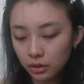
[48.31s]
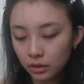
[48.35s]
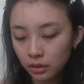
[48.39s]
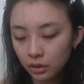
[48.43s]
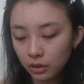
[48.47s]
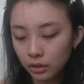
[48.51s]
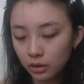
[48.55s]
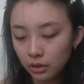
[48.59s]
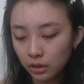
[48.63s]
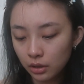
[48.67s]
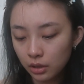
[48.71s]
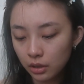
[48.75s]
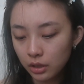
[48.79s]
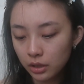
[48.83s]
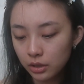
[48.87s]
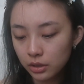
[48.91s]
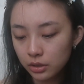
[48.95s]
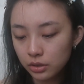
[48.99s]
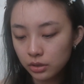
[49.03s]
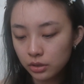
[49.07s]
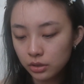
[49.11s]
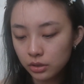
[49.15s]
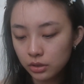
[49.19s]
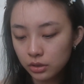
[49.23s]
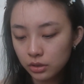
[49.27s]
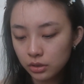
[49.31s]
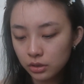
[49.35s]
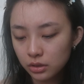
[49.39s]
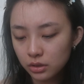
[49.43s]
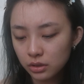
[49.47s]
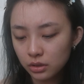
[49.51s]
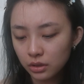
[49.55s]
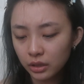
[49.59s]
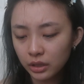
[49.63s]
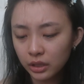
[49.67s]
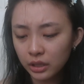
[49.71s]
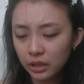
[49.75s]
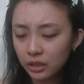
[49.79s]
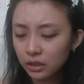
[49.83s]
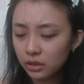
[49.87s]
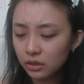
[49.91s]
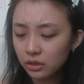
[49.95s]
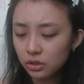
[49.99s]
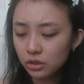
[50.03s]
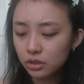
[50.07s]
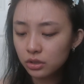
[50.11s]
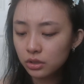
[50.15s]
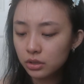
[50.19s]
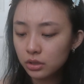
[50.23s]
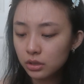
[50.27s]
the
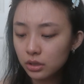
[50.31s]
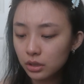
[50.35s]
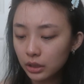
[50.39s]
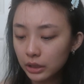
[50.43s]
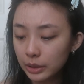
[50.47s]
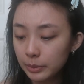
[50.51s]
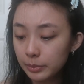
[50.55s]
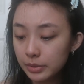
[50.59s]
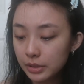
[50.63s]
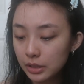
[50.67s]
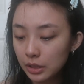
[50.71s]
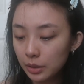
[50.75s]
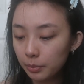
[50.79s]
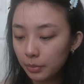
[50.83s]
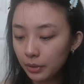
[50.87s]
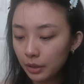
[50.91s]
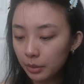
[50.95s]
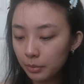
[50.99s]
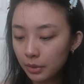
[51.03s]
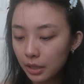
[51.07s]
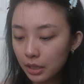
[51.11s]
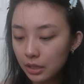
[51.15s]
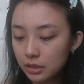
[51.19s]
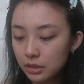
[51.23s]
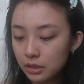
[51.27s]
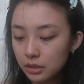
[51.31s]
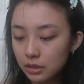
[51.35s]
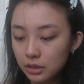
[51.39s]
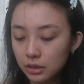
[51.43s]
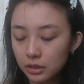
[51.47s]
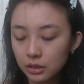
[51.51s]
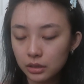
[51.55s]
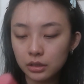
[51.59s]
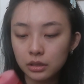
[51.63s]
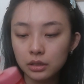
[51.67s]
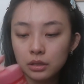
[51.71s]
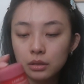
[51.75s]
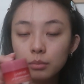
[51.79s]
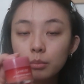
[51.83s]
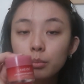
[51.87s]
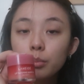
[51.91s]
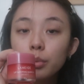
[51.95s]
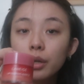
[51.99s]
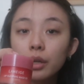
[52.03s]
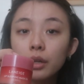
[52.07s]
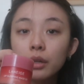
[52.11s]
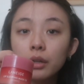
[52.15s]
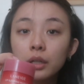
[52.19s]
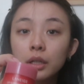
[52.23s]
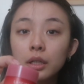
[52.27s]
Laneige lip sleeping mask in
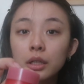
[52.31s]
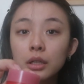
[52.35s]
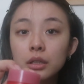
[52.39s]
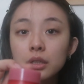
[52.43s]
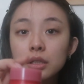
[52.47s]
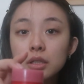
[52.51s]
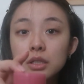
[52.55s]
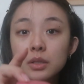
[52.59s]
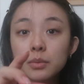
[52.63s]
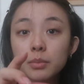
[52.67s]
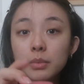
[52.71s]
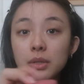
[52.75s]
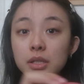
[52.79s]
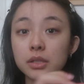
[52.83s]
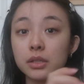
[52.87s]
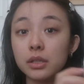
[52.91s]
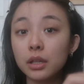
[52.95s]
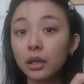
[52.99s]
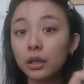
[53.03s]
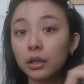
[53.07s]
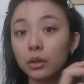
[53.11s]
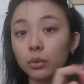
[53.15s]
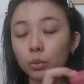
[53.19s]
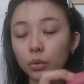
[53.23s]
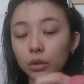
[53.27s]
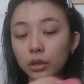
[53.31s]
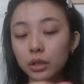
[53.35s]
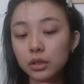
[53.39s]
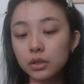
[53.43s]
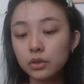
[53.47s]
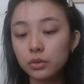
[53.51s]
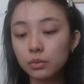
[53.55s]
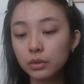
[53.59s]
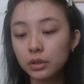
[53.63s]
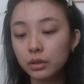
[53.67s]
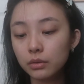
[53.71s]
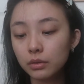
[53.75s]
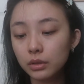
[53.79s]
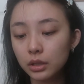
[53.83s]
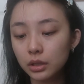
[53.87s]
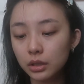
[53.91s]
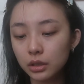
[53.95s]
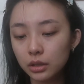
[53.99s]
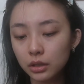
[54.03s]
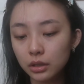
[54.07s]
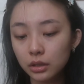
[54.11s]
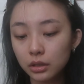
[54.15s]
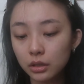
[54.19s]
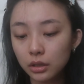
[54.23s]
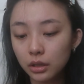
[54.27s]
Berry. This is my second one. It's really
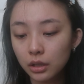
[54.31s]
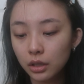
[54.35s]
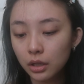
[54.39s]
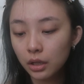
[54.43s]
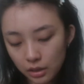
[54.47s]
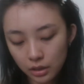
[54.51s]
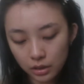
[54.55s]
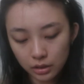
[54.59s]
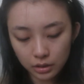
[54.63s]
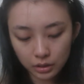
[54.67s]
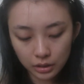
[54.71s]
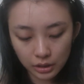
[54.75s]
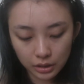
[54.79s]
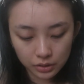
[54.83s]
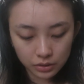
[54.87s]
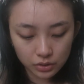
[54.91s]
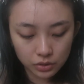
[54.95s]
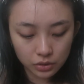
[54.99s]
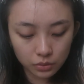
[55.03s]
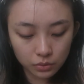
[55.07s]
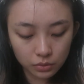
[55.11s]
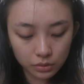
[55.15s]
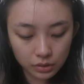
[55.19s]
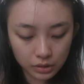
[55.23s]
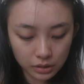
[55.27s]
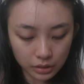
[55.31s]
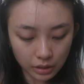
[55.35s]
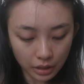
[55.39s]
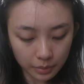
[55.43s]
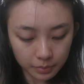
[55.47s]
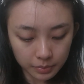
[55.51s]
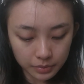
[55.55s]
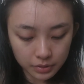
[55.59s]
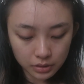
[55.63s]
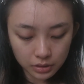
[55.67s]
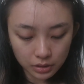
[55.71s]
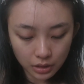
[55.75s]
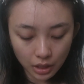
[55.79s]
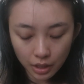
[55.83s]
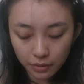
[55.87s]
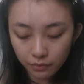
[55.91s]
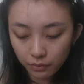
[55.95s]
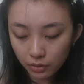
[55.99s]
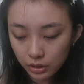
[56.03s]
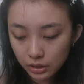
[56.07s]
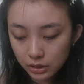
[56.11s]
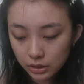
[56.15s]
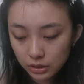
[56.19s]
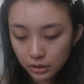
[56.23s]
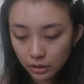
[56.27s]
good. The next two steps I've
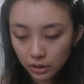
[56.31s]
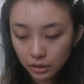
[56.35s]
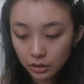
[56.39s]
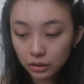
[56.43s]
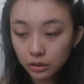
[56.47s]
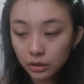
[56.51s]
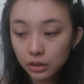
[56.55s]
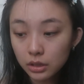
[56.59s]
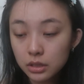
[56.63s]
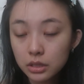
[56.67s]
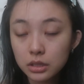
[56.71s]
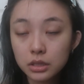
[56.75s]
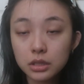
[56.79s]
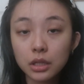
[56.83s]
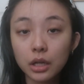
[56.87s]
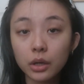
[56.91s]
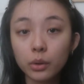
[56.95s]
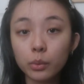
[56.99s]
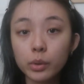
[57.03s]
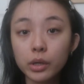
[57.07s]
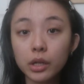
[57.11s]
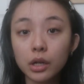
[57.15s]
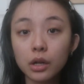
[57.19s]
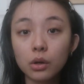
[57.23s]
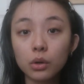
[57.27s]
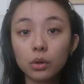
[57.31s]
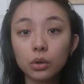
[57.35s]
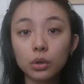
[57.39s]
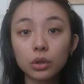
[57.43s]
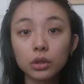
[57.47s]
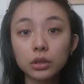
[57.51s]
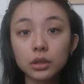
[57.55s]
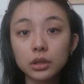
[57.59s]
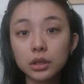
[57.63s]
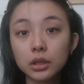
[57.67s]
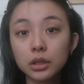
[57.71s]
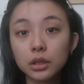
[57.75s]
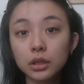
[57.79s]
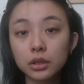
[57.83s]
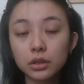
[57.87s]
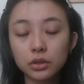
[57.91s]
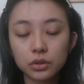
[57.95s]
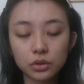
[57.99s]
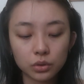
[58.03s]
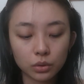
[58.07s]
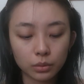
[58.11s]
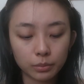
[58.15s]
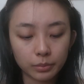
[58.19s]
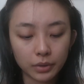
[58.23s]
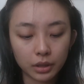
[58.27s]
already done because I went out earlier,
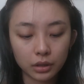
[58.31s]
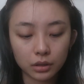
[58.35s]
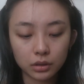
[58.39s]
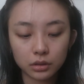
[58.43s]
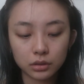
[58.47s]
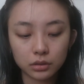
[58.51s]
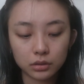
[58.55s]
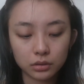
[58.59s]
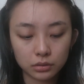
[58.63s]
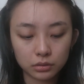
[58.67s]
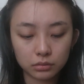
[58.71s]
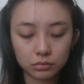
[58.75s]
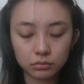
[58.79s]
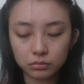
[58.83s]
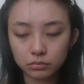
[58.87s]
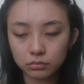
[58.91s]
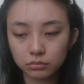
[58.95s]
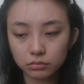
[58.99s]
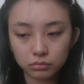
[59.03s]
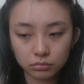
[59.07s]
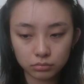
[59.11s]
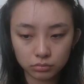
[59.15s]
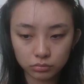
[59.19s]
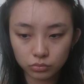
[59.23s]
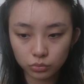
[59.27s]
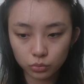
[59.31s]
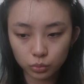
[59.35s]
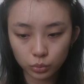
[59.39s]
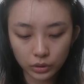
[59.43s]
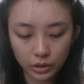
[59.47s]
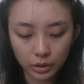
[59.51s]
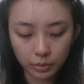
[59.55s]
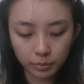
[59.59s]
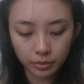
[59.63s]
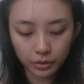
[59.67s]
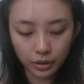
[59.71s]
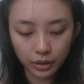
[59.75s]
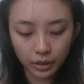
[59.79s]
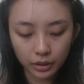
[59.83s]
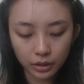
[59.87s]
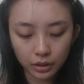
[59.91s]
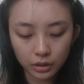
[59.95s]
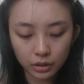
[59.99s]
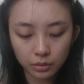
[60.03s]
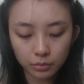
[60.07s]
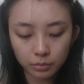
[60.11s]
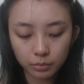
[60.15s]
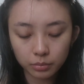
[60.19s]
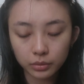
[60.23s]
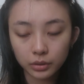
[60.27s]
so I'm not gonna
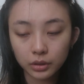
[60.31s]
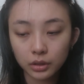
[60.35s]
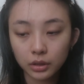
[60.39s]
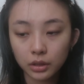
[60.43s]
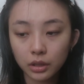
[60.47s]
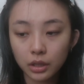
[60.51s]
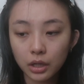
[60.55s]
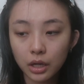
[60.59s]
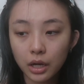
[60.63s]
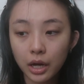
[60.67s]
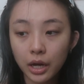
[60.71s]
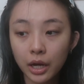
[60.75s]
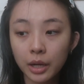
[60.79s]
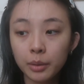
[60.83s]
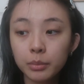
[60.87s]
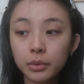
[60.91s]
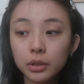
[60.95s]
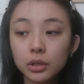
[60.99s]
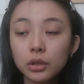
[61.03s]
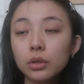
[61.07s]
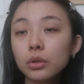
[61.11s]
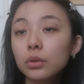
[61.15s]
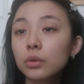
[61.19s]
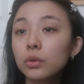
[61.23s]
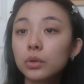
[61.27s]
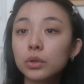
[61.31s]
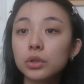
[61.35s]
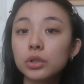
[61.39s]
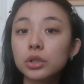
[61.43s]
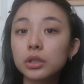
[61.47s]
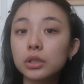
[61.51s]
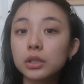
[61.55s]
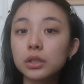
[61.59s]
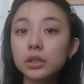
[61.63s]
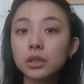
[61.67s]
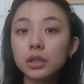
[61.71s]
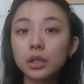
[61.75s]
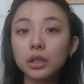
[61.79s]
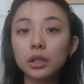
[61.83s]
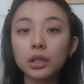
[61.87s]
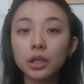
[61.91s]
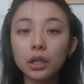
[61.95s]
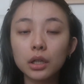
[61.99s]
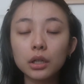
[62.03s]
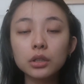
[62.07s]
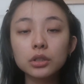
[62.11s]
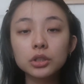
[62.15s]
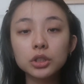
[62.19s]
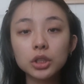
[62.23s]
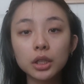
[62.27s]
reapply it. But I'm a huge
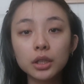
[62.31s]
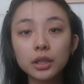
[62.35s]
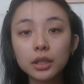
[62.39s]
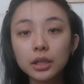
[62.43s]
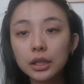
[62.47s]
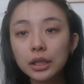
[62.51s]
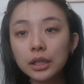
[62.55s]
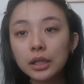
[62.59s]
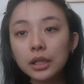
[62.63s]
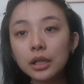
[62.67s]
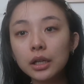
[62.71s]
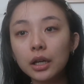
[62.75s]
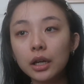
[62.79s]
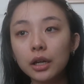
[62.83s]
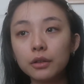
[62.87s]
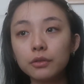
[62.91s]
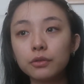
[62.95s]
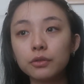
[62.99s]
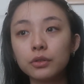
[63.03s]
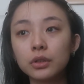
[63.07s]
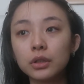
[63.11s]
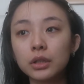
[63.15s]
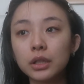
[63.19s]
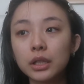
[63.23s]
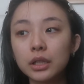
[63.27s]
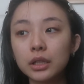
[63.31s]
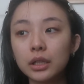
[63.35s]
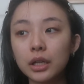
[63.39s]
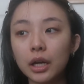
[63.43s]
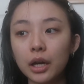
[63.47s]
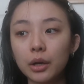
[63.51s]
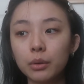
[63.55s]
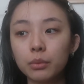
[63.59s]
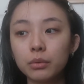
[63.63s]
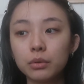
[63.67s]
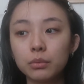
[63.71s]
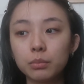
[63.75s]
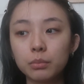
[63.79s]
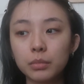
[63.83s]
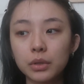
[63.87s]
skincare junkie. I feel like I would